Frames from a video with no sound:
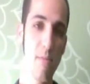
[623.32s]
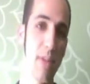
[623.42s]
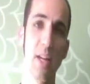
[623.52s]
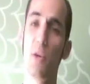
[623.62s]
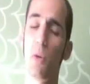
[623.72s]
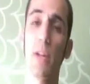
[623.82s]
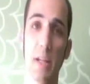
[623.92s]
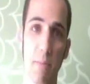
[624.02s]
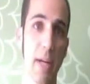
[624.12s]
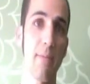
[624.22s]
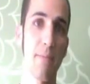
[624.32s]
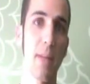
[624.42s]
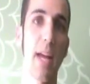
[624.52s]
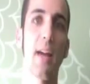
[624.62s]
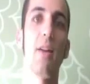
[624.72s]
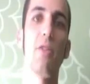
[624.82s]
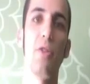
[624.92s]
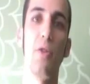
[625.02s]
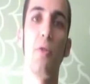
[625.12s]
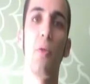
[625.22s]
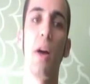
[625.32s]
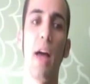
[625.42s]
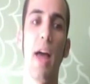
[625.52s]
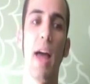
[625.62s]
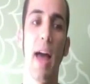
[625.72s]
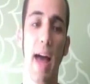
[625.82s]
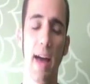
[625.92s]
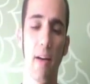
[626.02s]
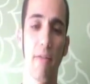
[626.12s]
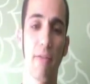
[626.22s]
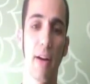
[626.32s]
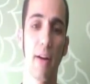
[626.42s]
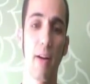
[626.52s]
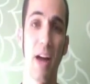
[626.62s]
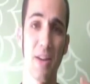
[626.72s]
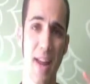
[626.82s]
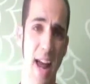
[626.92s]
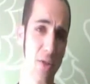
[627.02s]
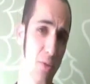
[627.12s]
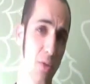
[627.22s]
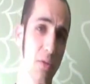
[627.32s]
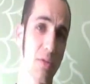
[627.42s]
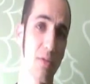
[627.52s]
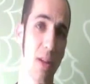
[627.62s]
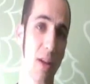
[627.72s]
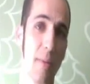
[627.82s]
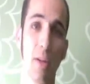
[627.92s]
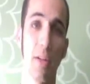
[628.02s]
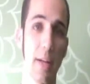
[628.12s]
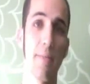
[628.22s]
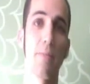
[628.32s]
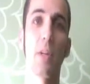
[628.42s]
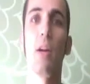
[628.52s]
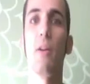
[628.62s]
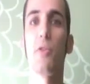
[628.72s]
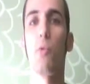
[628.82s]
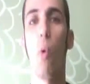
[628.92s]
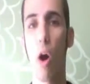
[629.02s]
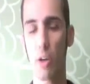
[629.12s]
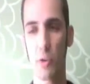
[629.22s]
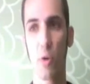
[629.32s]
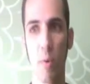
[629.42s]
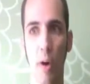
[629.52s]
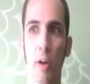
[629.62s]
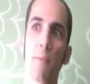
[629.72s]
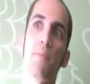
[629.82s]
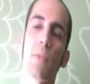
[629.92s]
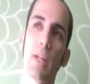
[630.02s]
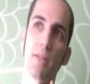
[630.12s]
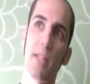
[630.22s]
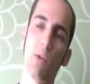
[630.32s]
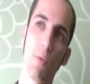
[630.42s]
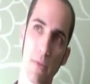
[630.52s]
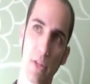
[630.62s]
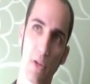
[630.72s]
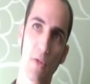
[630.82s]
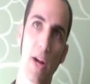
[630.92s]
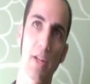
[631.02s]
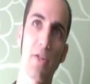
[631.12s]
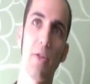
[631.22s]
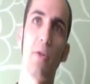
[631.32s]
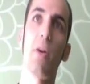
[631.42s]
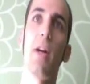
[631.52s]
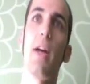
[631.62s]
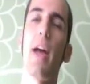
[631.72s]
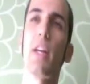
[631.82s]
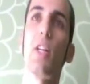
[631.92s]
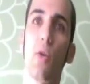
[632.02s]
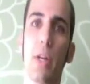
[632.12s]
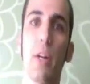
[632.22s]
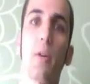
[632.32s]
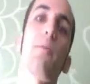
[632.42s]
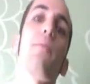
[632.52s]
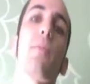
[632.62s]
then you are like me, and you have a natural ability to walk into a bar, see a woman that you're attracted to, and go get her.